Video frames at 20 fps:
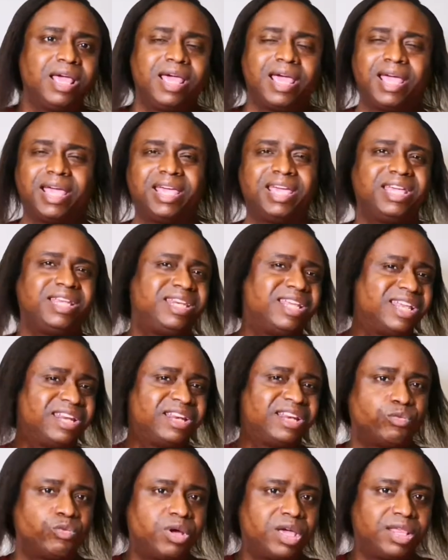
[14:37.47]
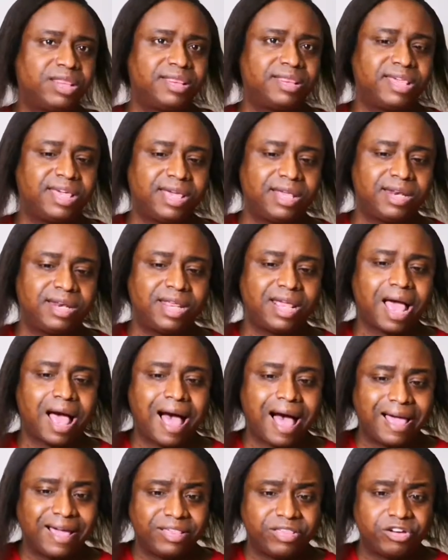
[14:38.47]
and he didn't win then
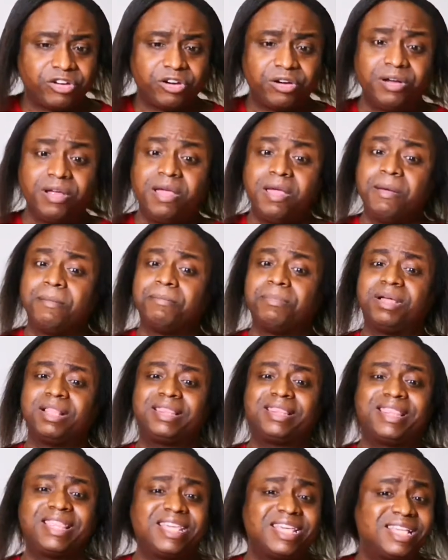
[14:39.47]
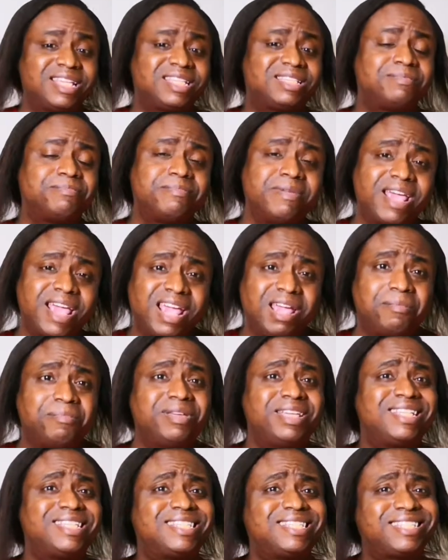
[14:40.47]
either. But this man
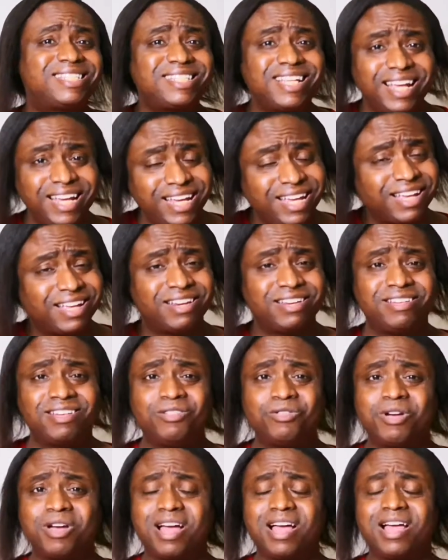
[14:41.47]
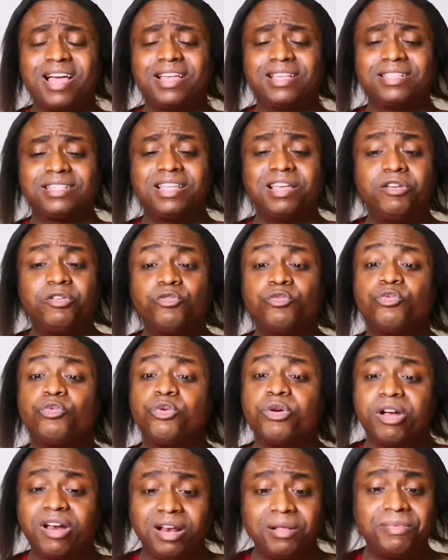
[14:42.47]
be singing, you guys. He
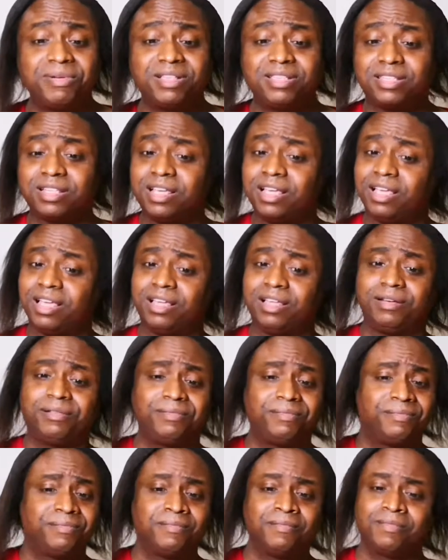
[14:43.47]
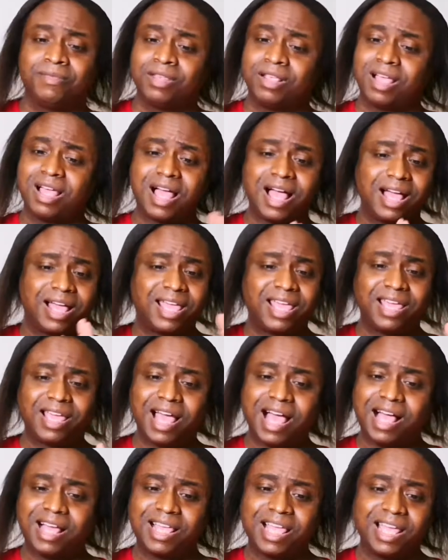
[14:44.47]
really be singing. I
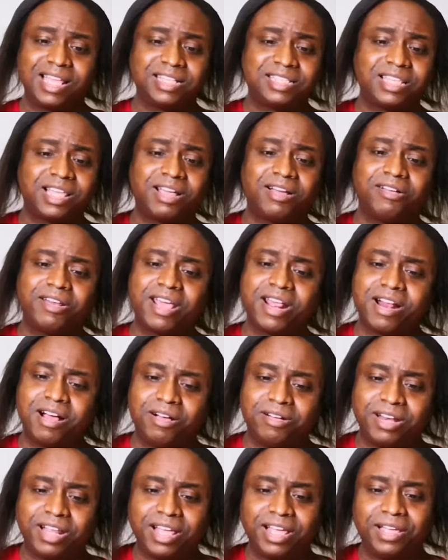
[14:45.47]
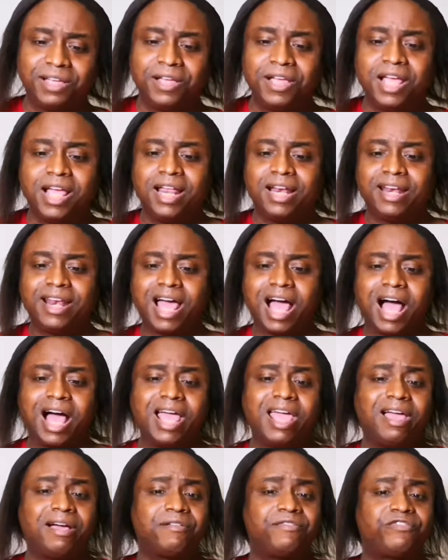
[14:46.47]
can't stay on that all day. Now, I
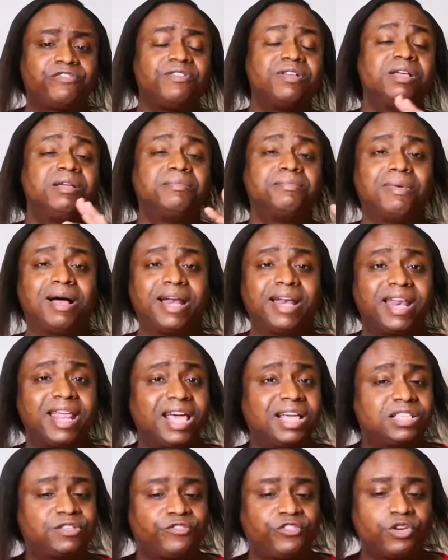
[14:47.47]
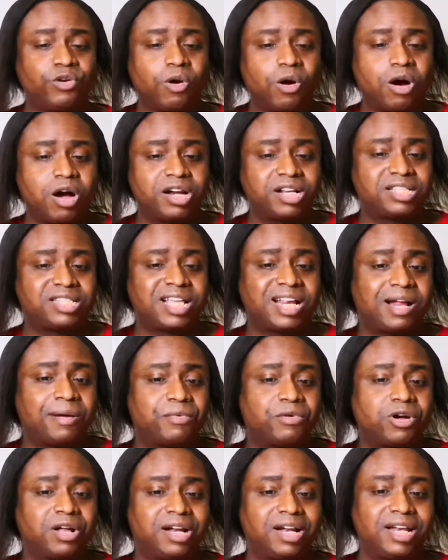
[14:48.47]
have my next few artists that
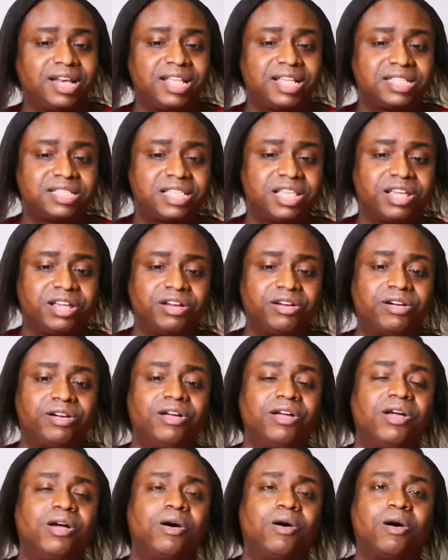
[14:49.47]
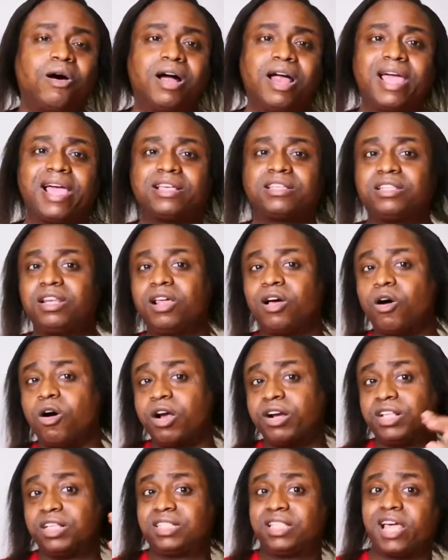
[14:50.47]
I'm gonna list here are actually
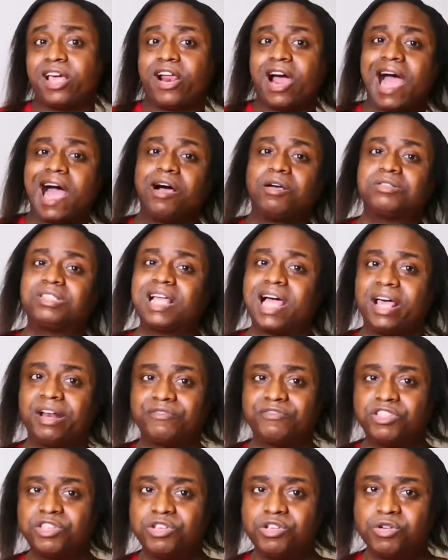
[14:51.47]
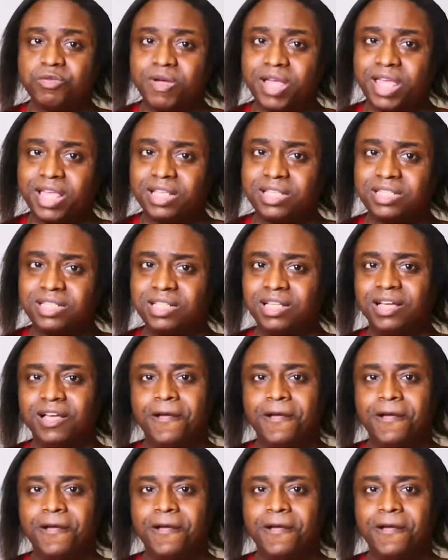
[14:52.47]
artists that are outside of the US.